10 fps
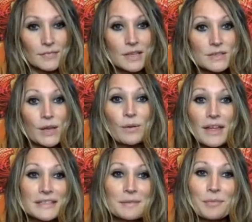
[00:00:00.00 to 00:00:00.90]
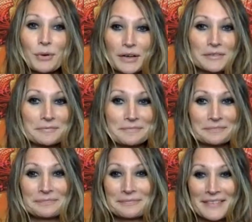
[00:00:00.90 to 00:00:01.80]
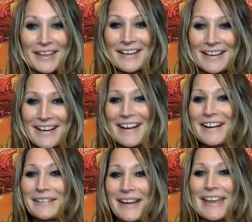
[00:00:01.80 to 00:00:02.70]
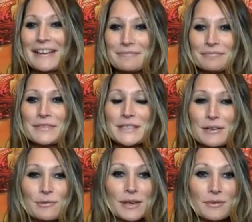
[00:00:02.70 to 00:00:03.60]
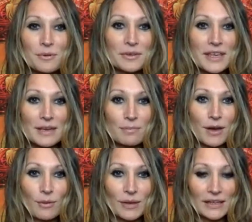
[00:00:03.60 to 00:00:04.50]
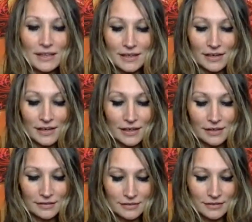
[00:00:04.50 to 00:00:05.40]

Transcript: So that's important. All right, so we will keep going here.